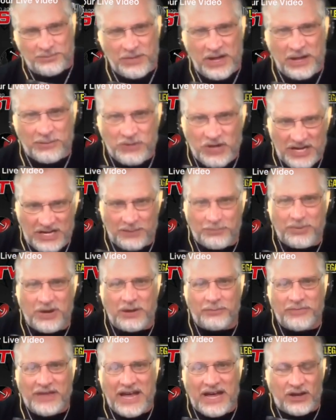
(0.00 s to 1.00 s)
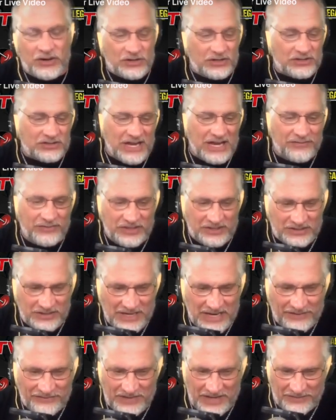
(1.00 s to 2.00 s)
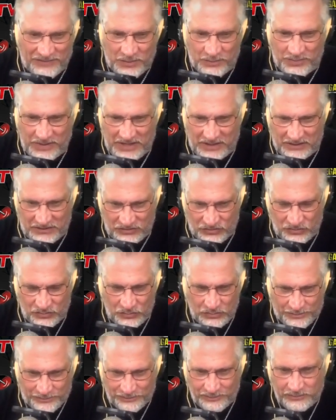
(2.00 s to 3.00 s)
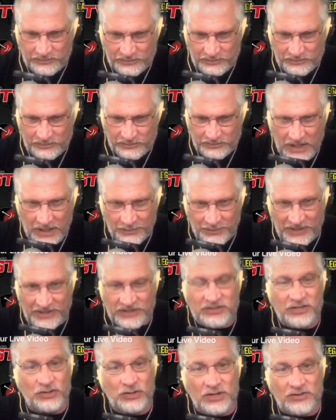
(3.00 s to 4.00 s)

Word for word: So I'm kind of I'm kind of bummed out because obviously I've never been to